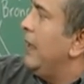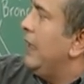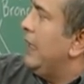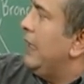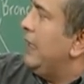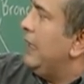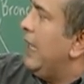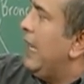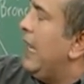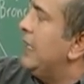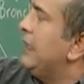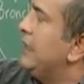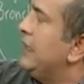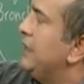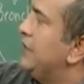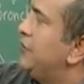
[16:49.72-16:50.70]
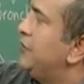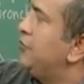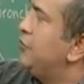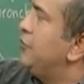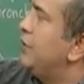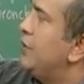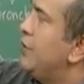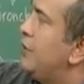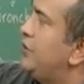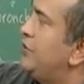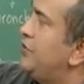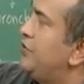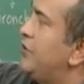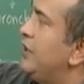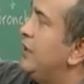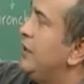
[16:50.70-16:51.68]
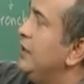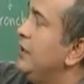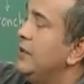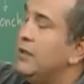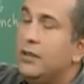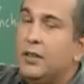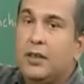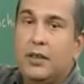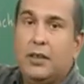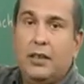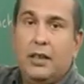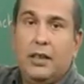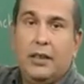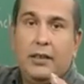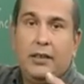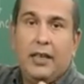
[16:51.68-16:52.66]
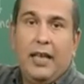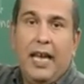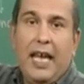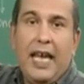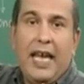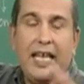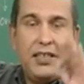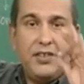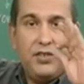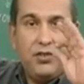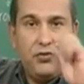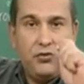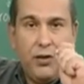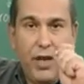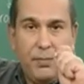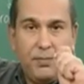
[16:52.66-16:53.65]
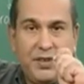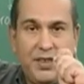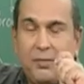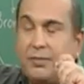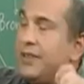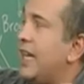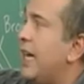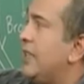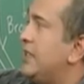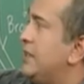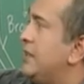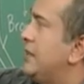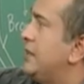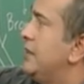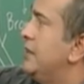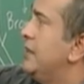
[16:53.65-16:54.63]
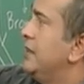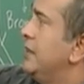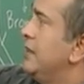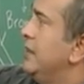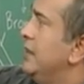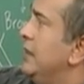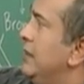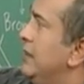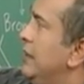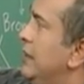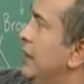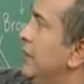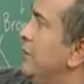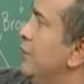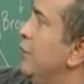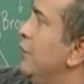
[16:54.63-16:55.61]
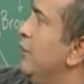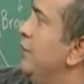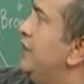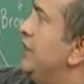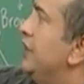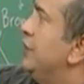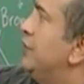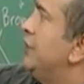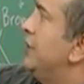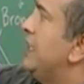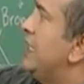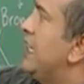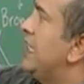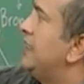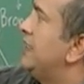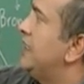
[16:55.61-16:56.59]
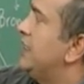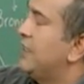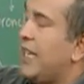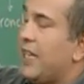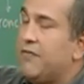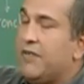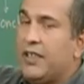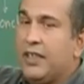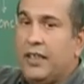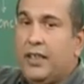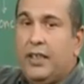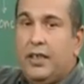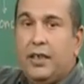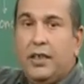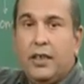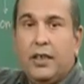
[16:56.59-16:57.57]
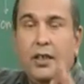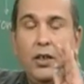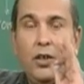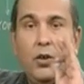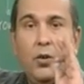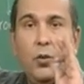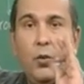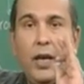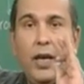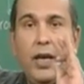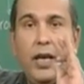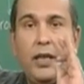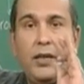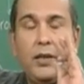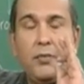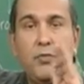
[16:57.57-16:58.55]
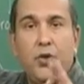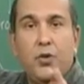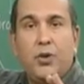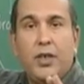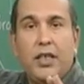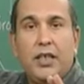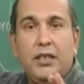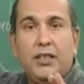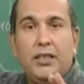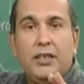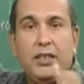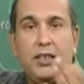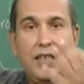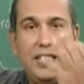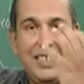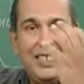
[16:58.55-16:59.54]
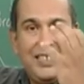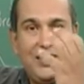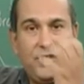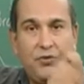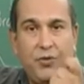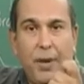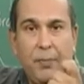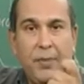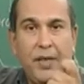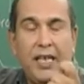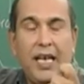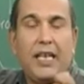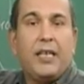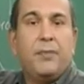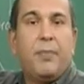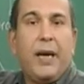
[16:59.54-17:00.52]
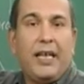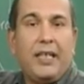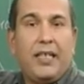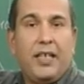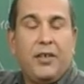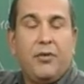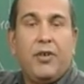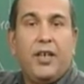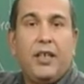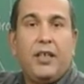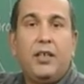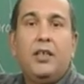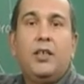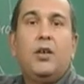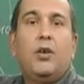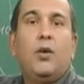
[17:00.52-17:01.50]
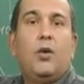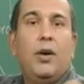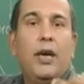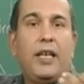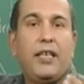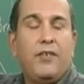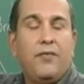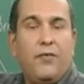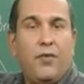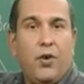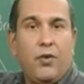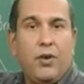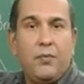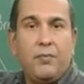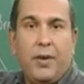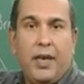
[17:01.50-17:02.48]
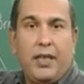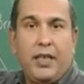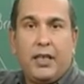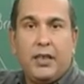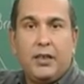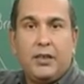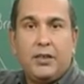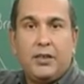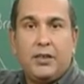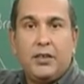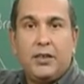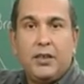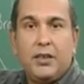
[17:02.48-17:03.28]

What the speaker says: It enters through the nostril. The hairs trap some dust. It moves into the nasal cavity where the mucus is trapping any bacteria or any foreign particles.